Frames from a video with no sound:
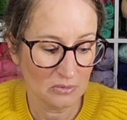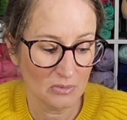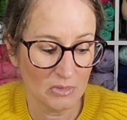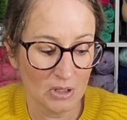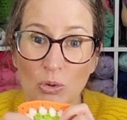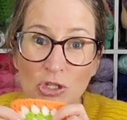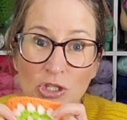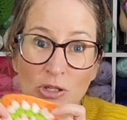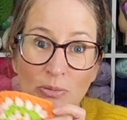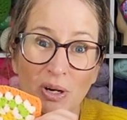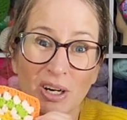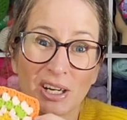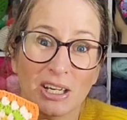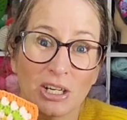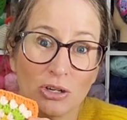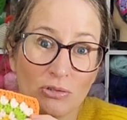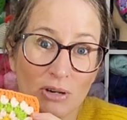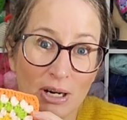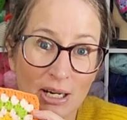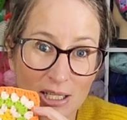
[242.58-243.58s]
Would you buy a
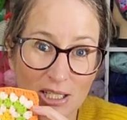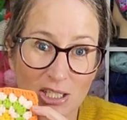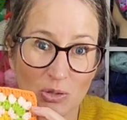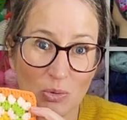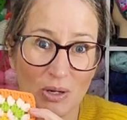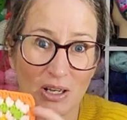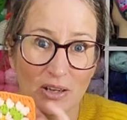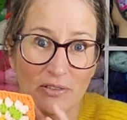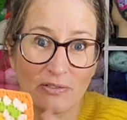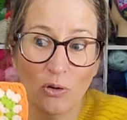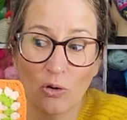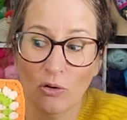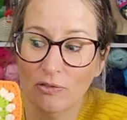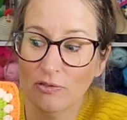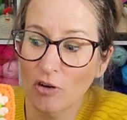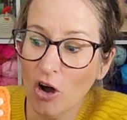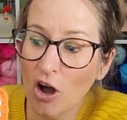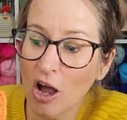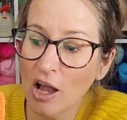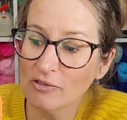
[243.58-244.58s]
granny square for
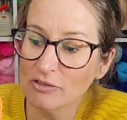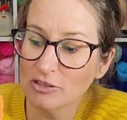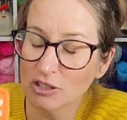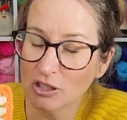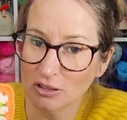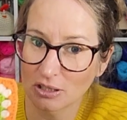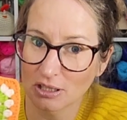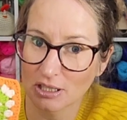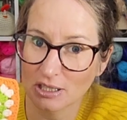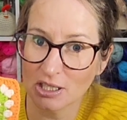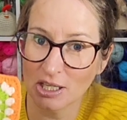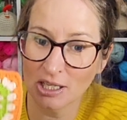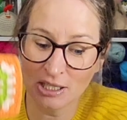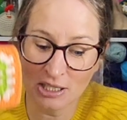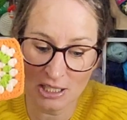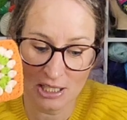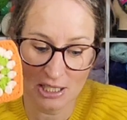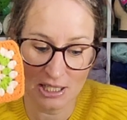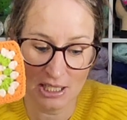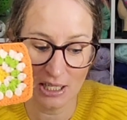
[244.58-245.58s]
$5? I
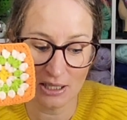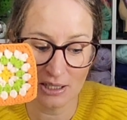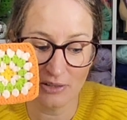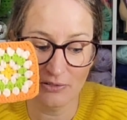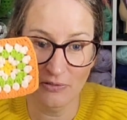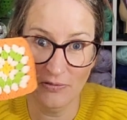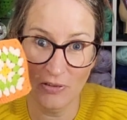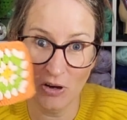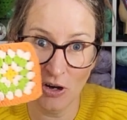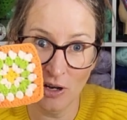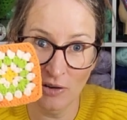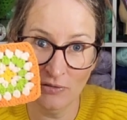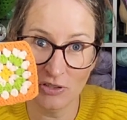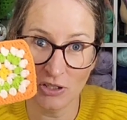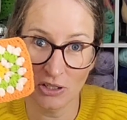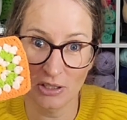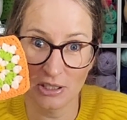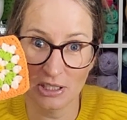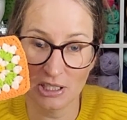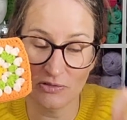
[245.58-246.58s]
just think that
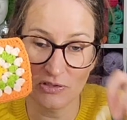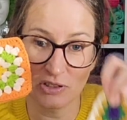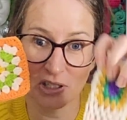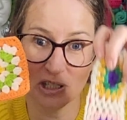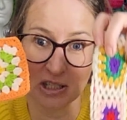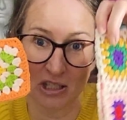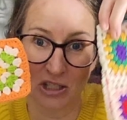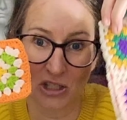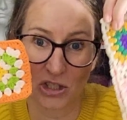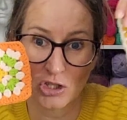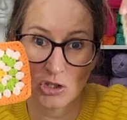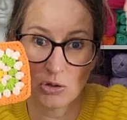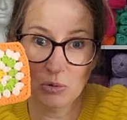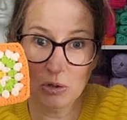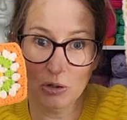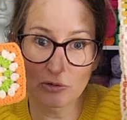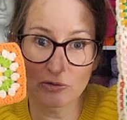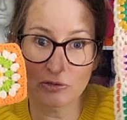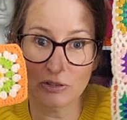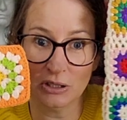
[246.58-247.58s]
$5 versus
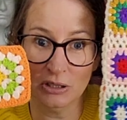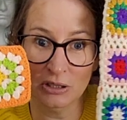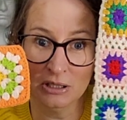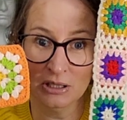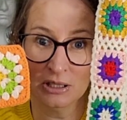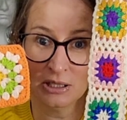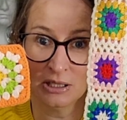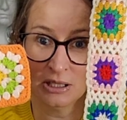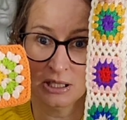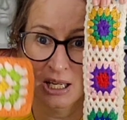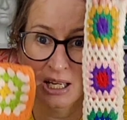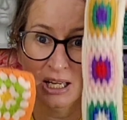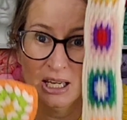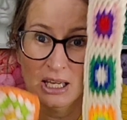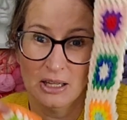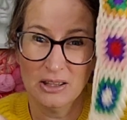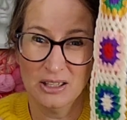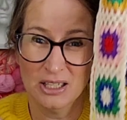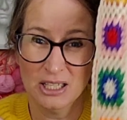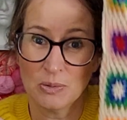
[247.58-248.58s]
$12,
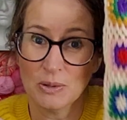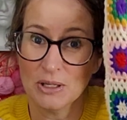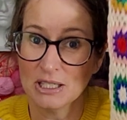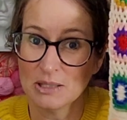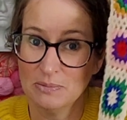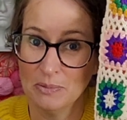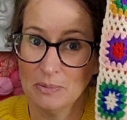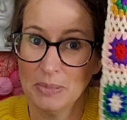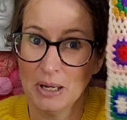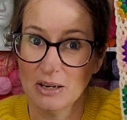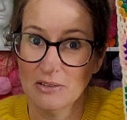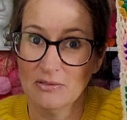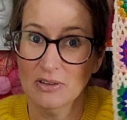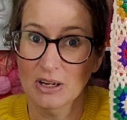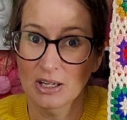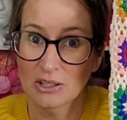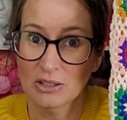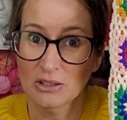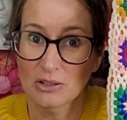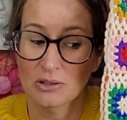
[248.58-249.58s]
this one's better
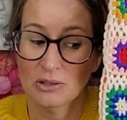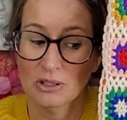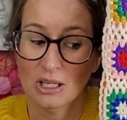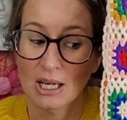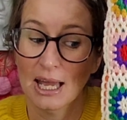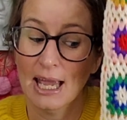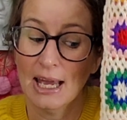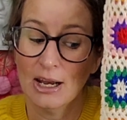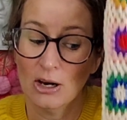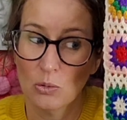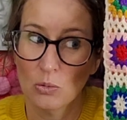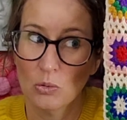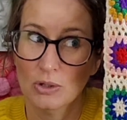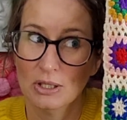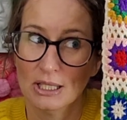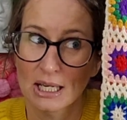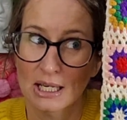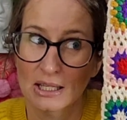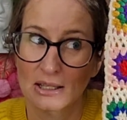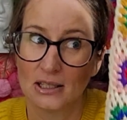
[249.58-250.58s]
value, and I
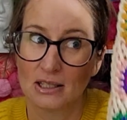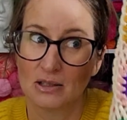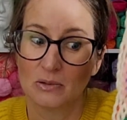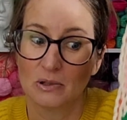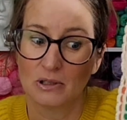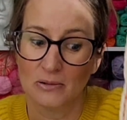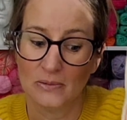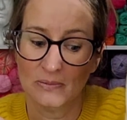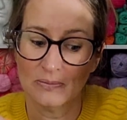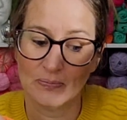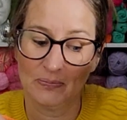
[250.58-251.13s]
would get this one.